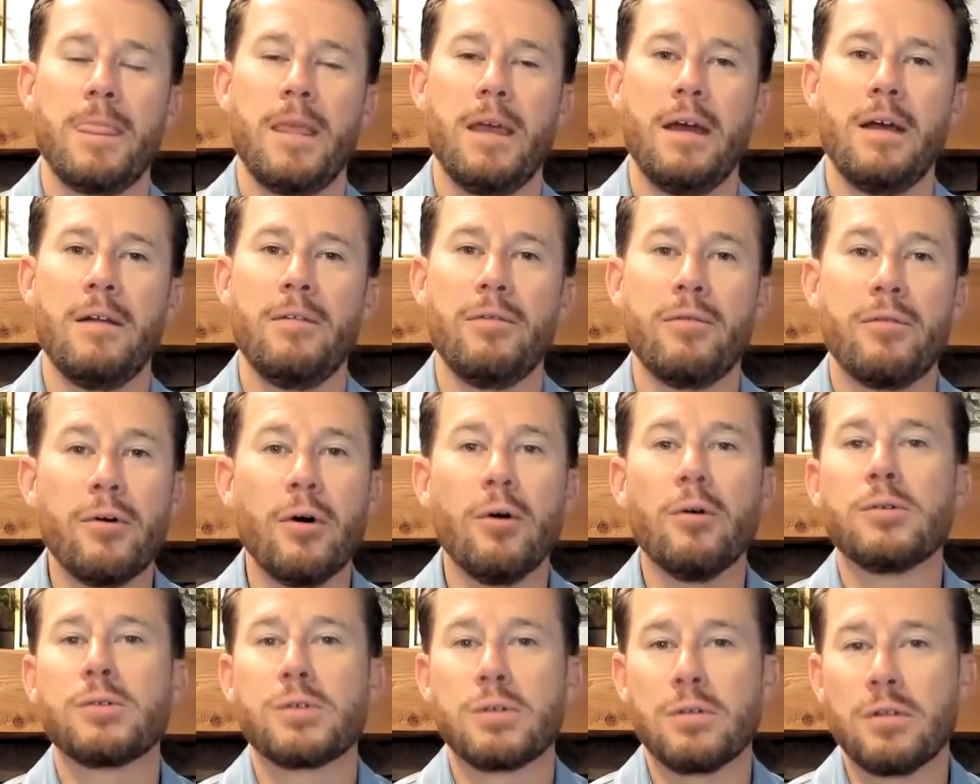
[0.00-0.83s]
And
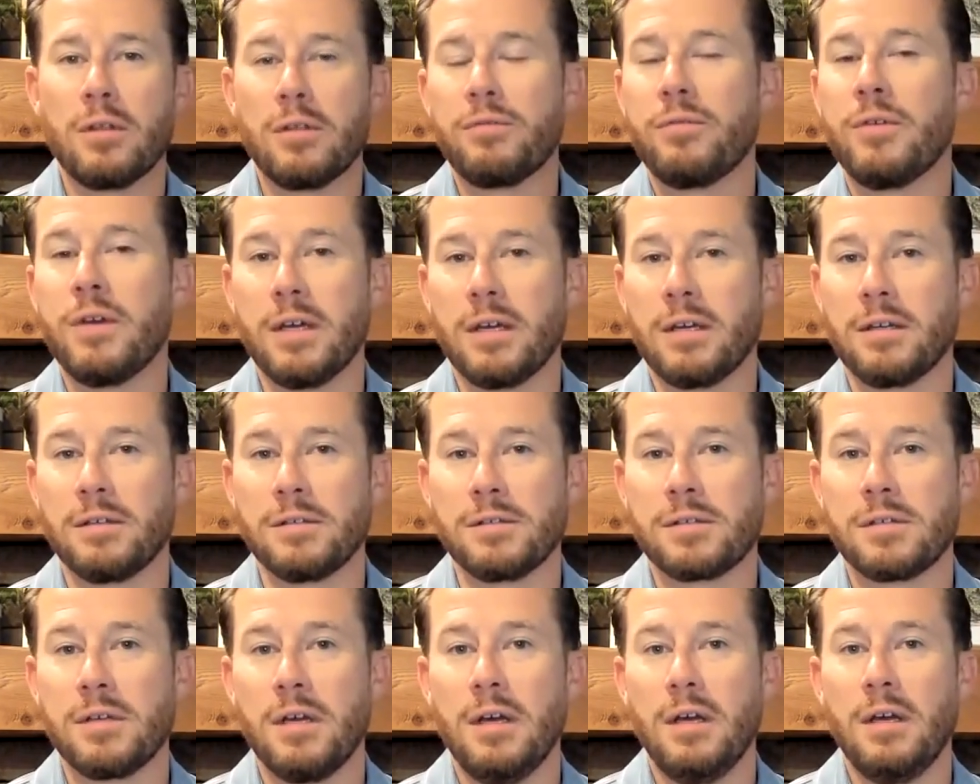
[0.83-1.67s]
those are the
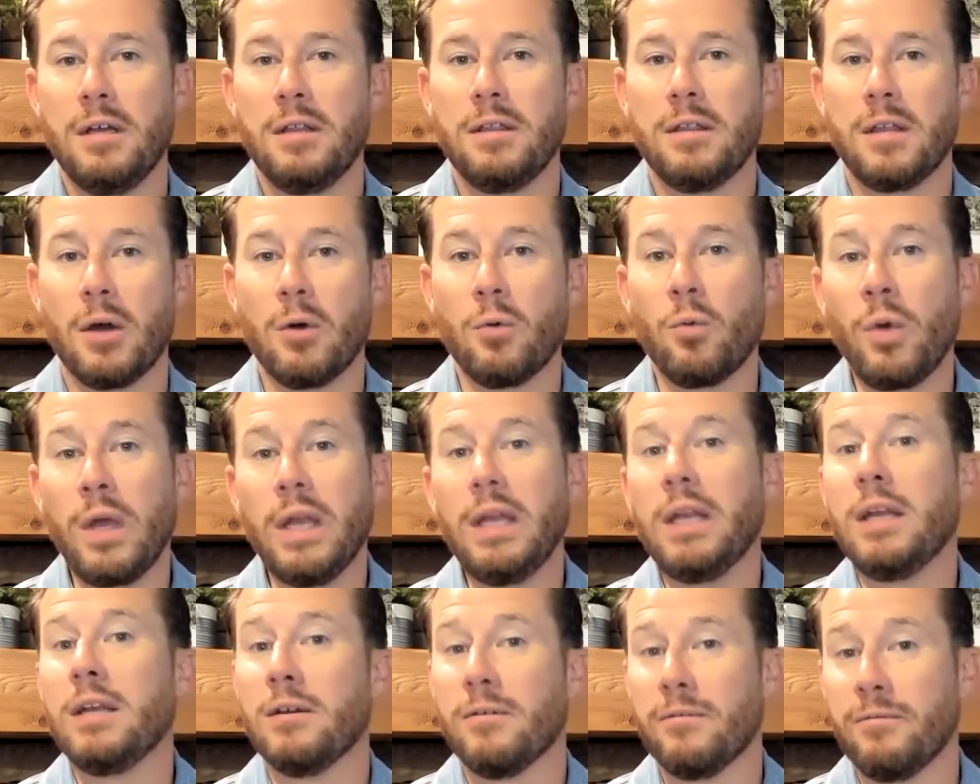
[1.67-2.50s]
things that we
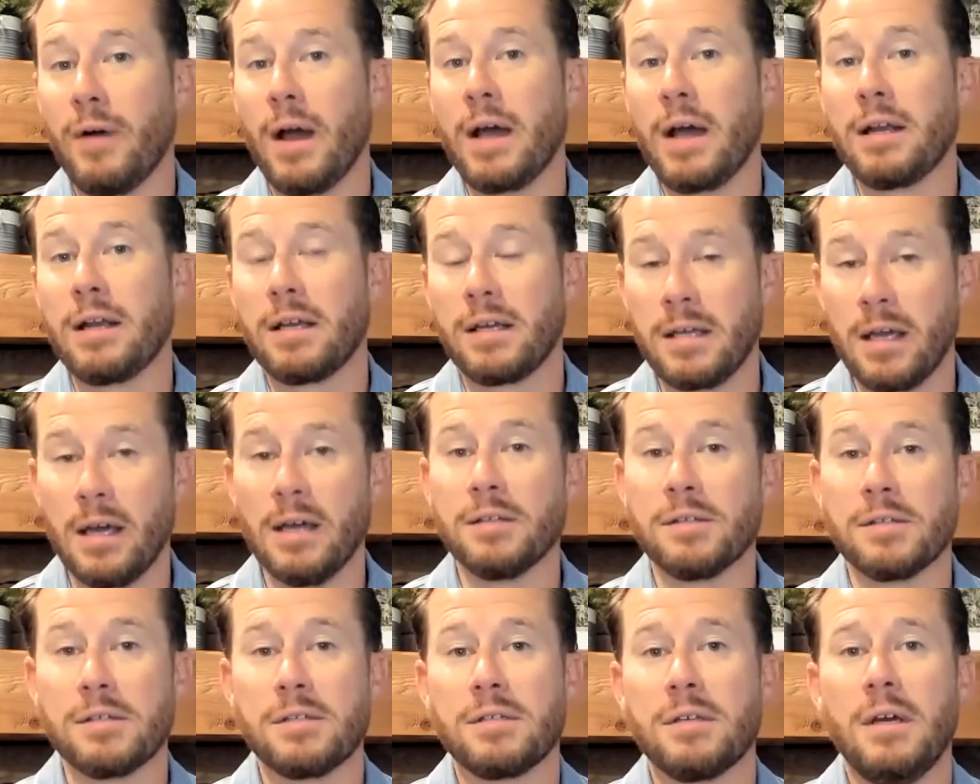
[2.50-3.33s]
need to fight
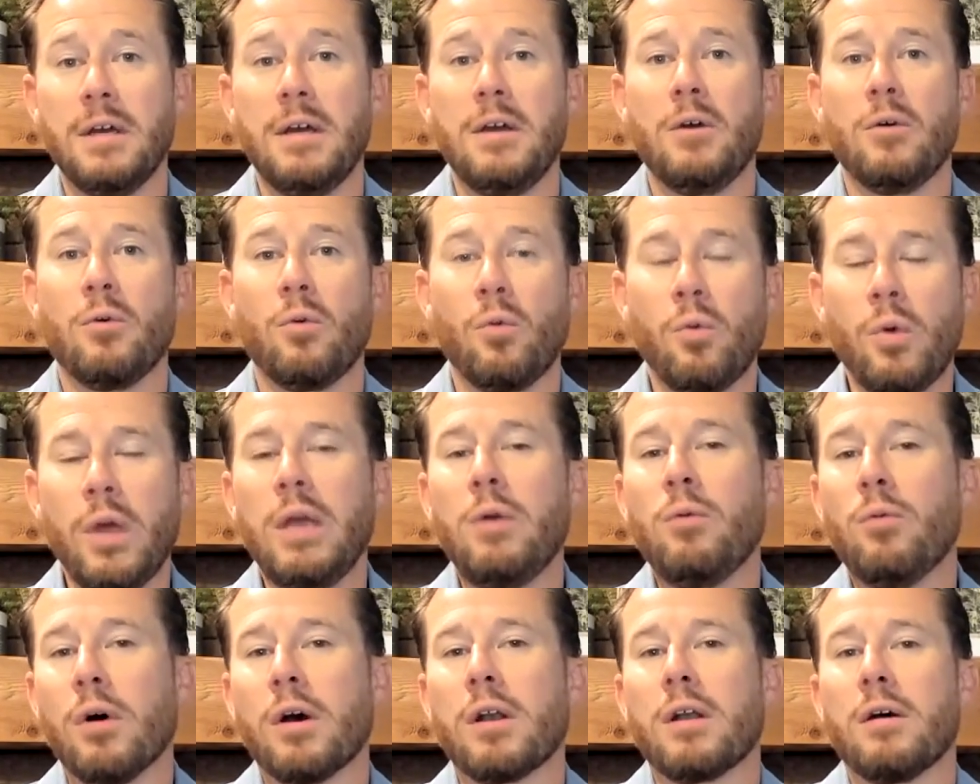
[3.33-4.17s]
against. We
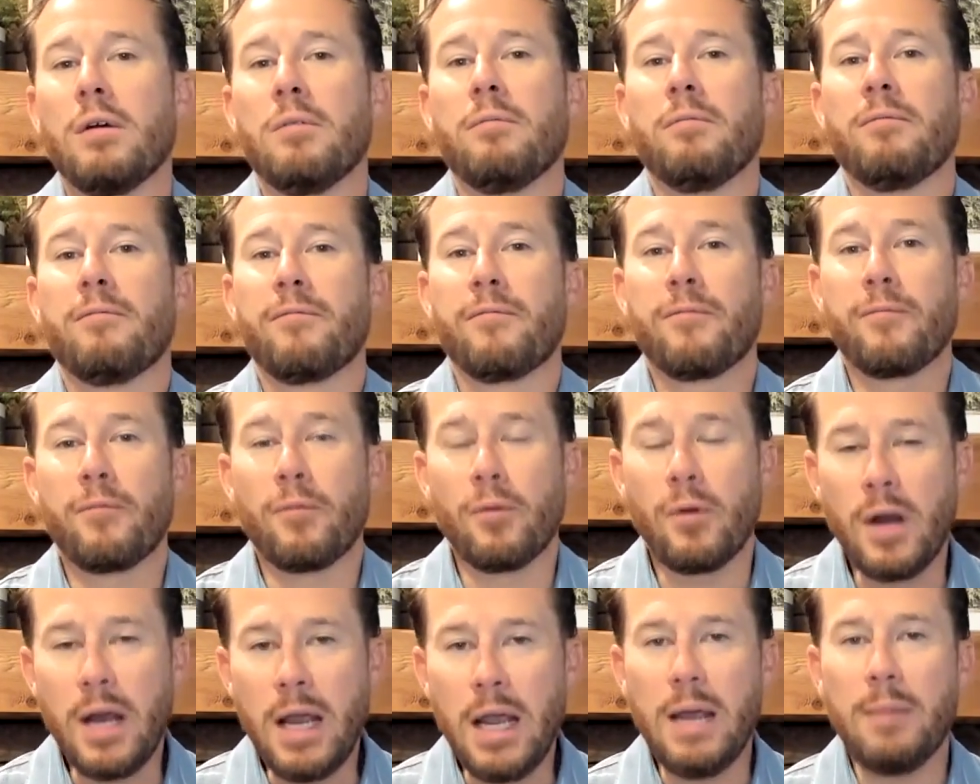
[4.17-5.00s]
want to
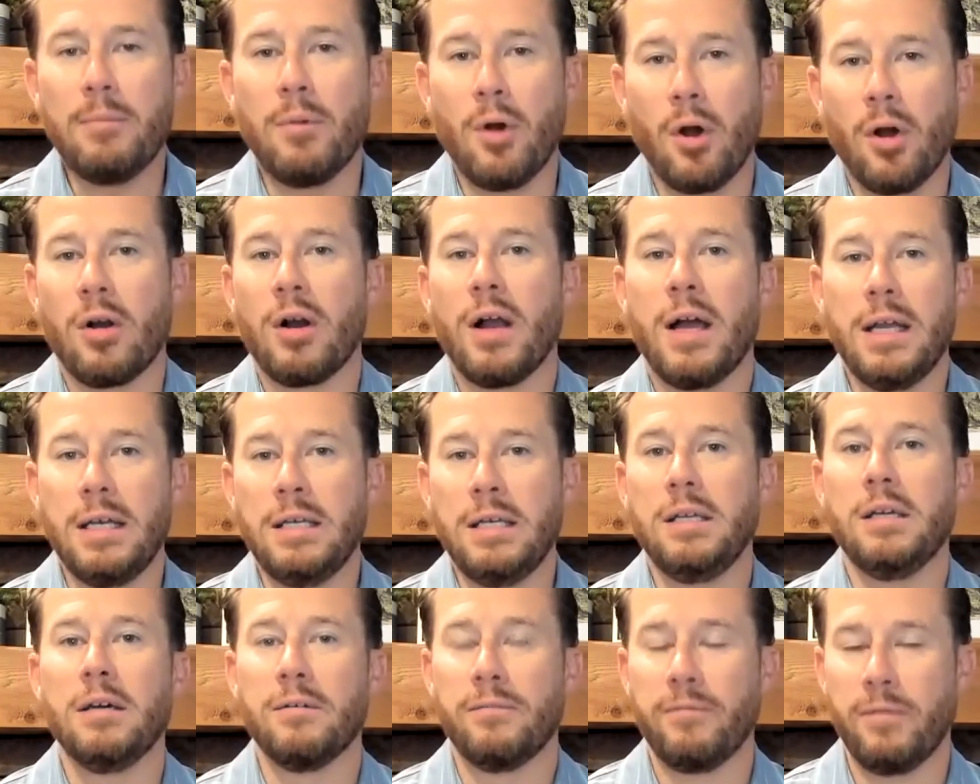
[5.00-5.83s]
frame our
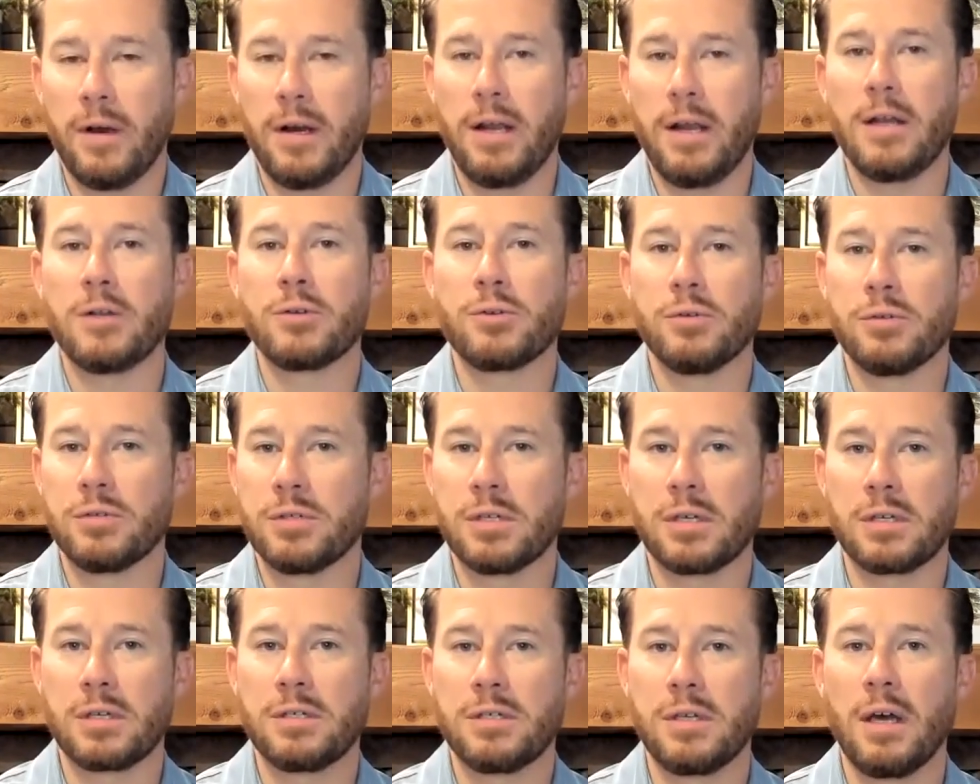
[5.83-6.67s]
idea of financial
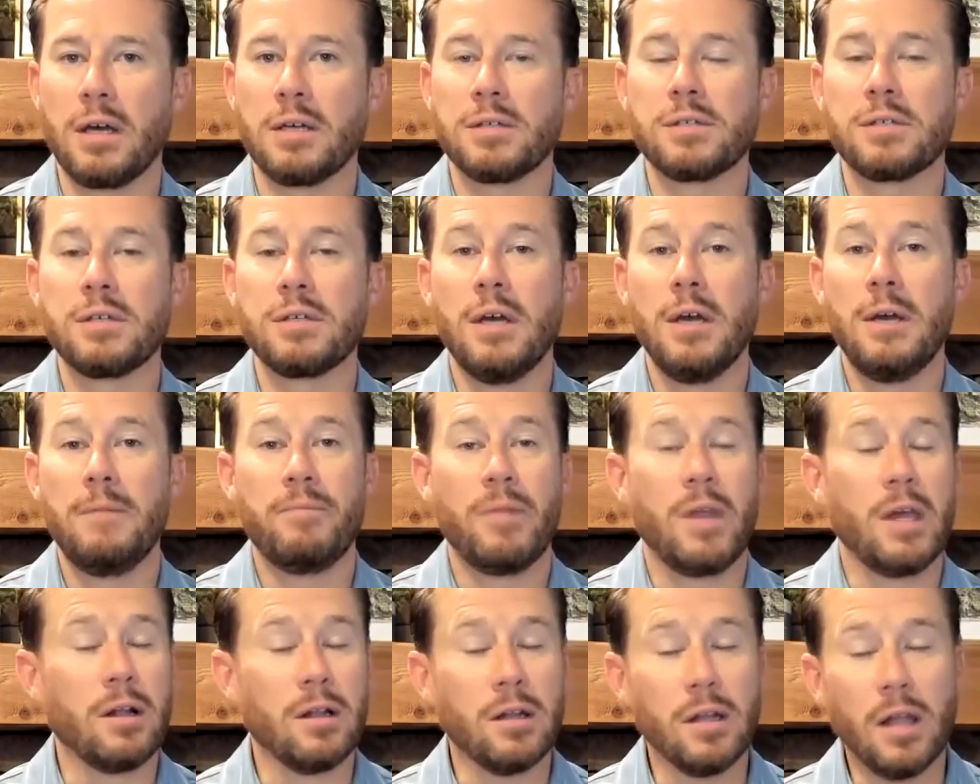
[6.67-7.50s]
success
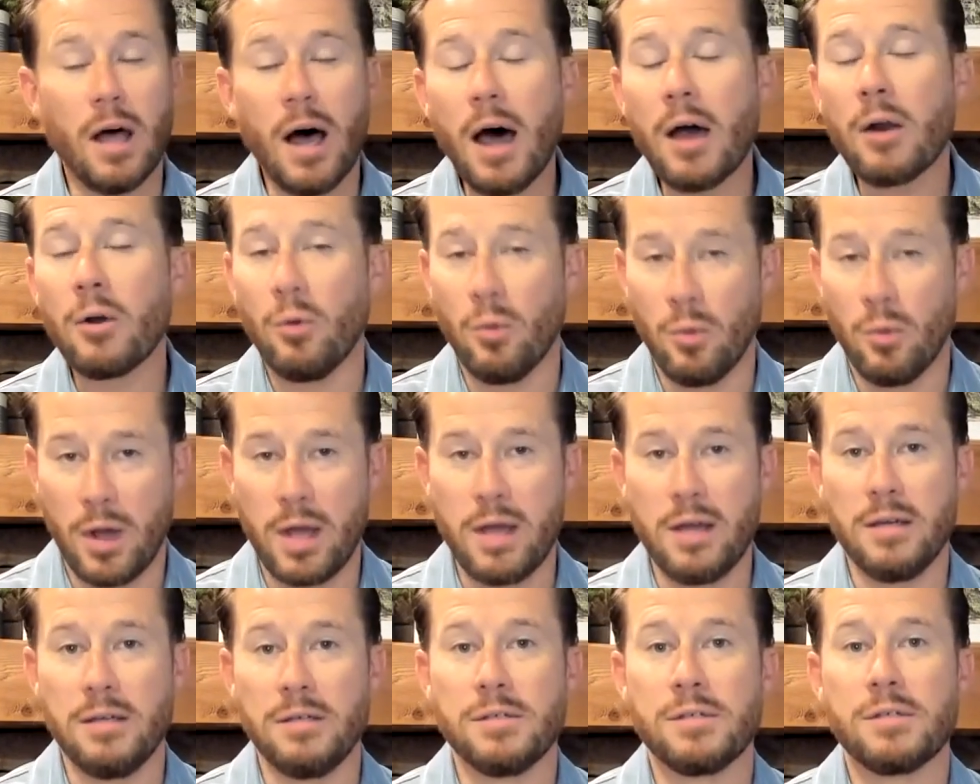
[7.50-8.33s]
in a lot of
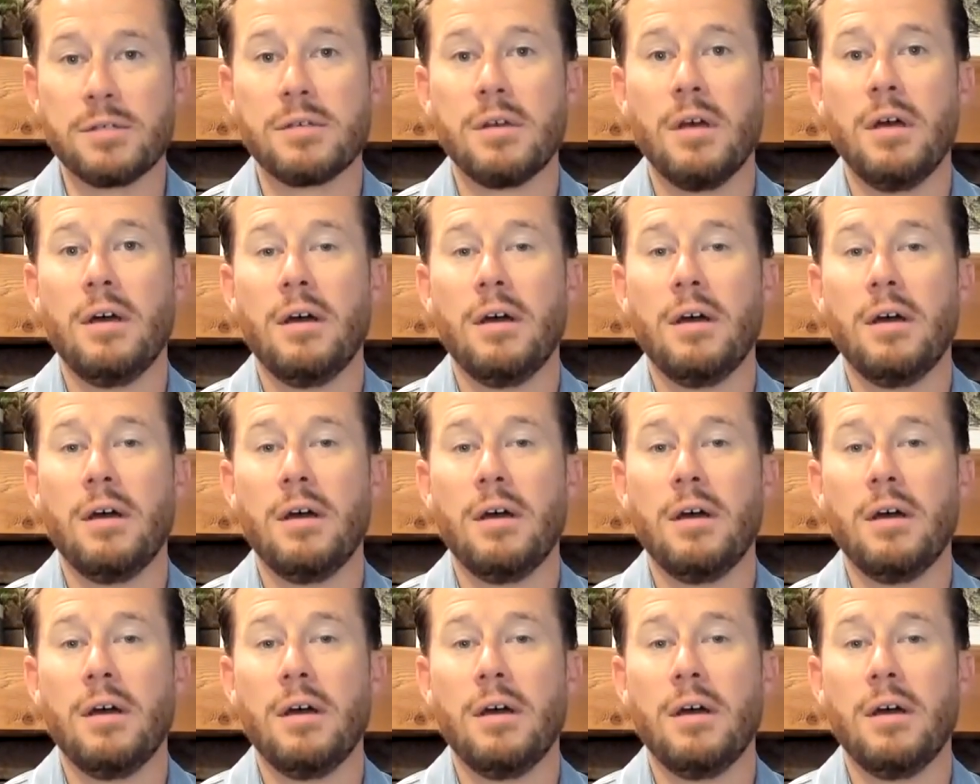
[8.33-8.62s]
ways.